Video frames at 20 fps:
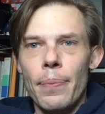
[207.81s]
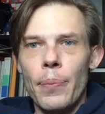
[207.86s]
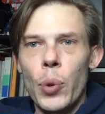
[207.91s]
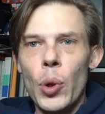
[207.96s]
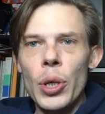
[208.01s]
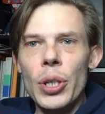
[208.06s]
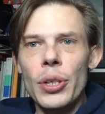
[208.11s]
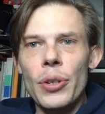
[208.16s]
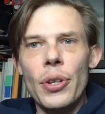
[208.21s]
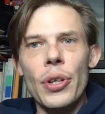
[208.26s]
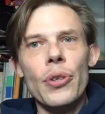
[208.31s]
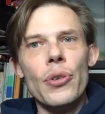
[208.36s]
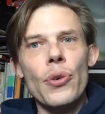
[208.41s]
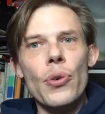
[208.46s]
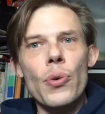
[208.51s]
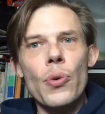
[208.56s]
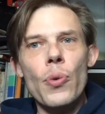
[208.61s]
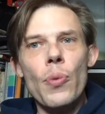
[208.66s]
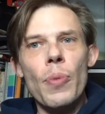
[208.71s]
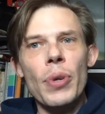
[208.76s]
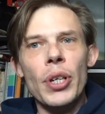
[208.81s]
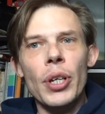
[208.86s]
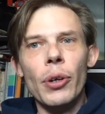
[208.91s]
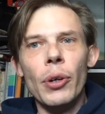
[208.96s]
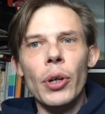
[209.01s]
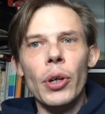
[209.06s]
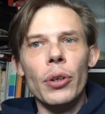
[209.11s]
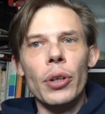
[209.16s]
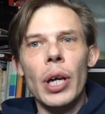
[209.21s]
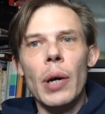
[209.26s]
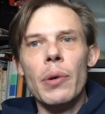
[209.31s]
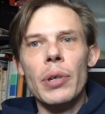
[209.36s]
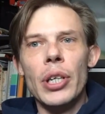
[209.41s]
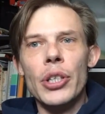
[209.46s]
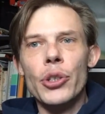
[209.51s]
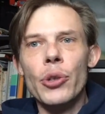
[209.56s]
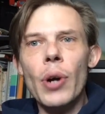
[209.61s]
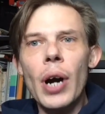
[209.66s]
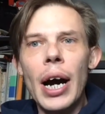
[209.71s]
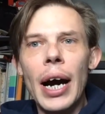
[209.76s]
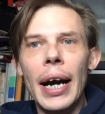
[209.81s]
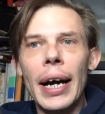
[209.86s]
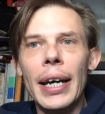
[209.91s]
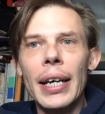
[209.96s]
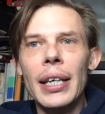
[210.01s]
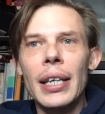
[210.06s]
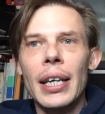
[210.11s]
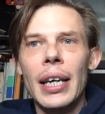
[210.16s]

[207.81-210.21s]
put the new material that I want to try